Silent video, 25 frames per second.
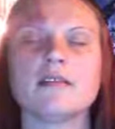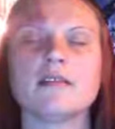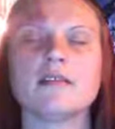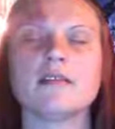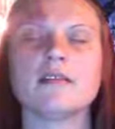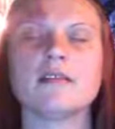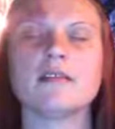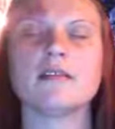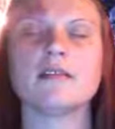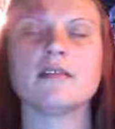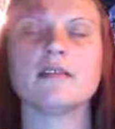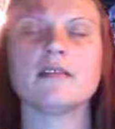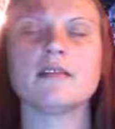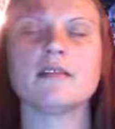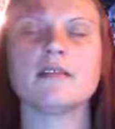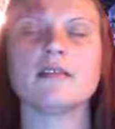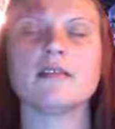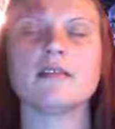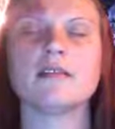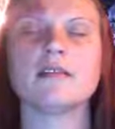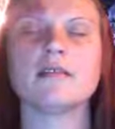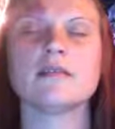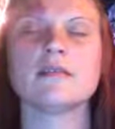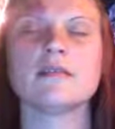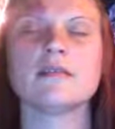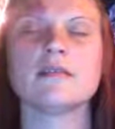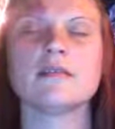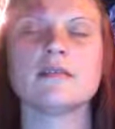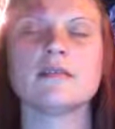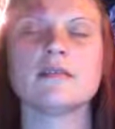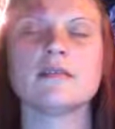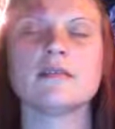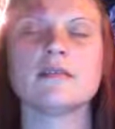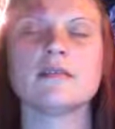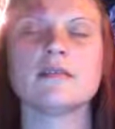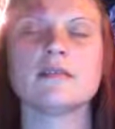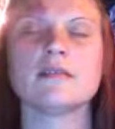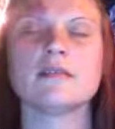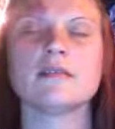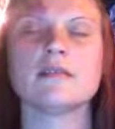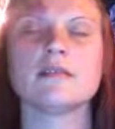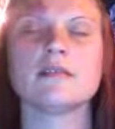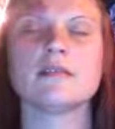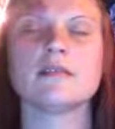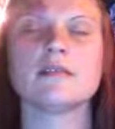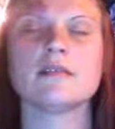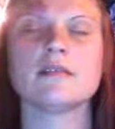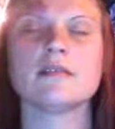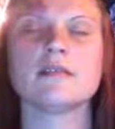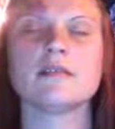
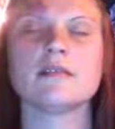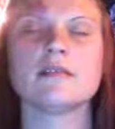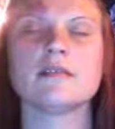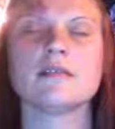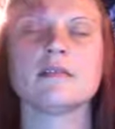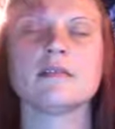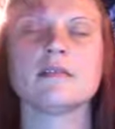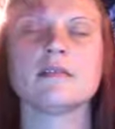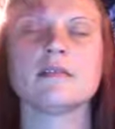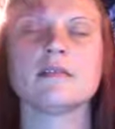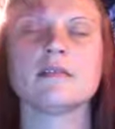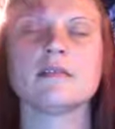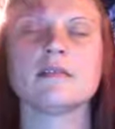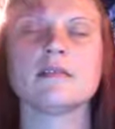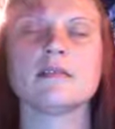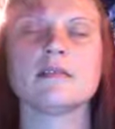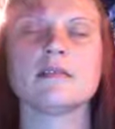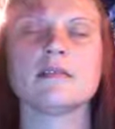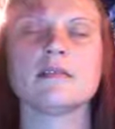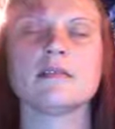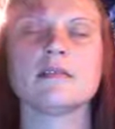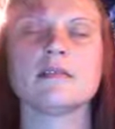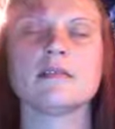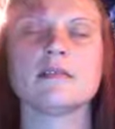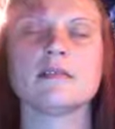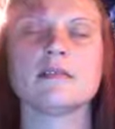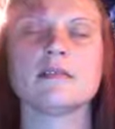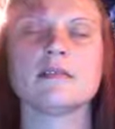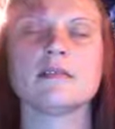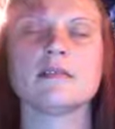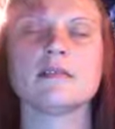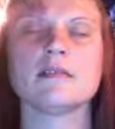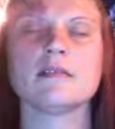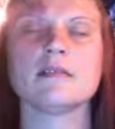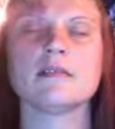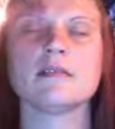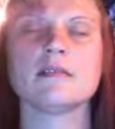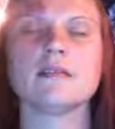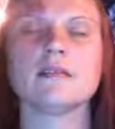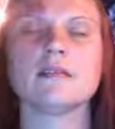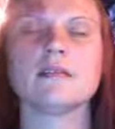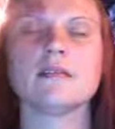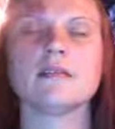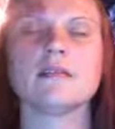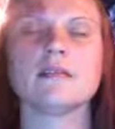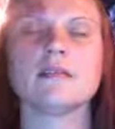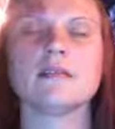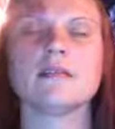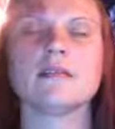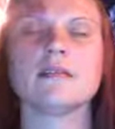
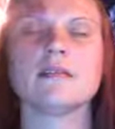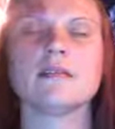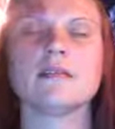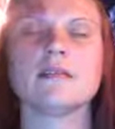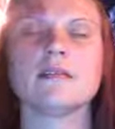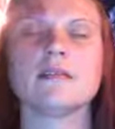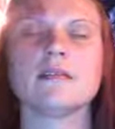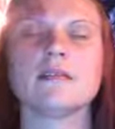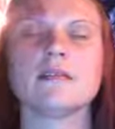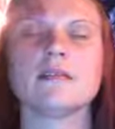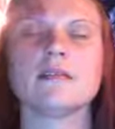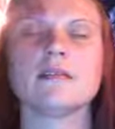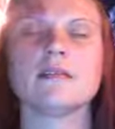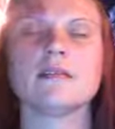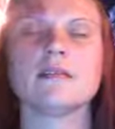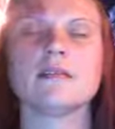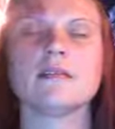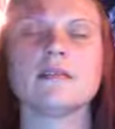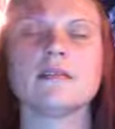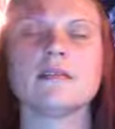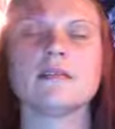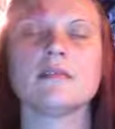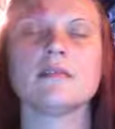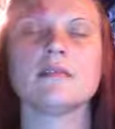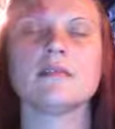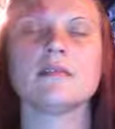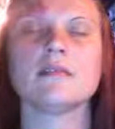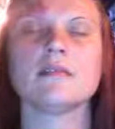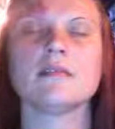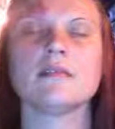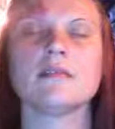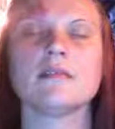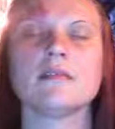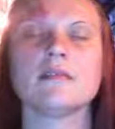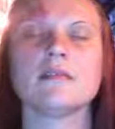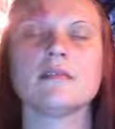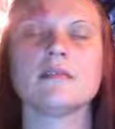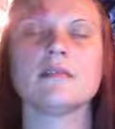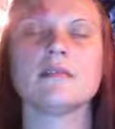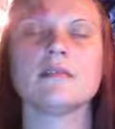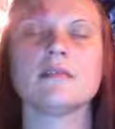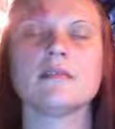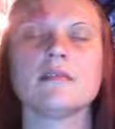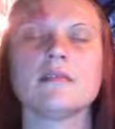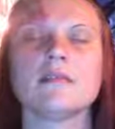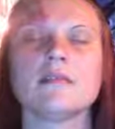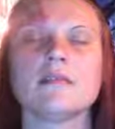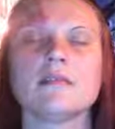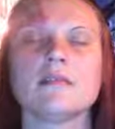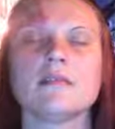
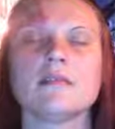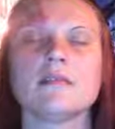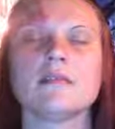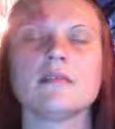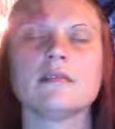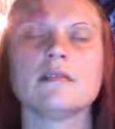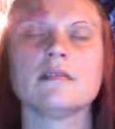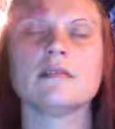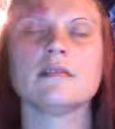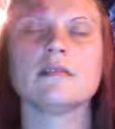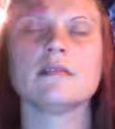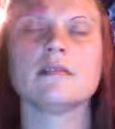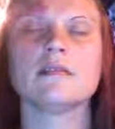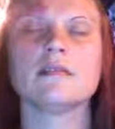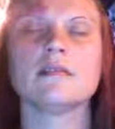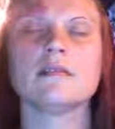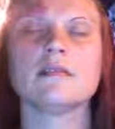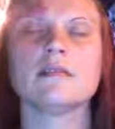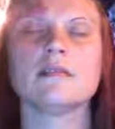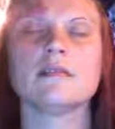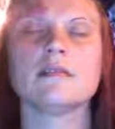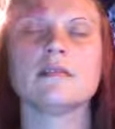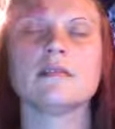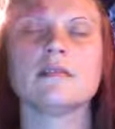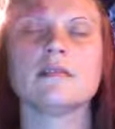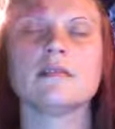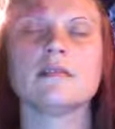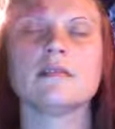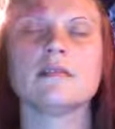(no one is talking)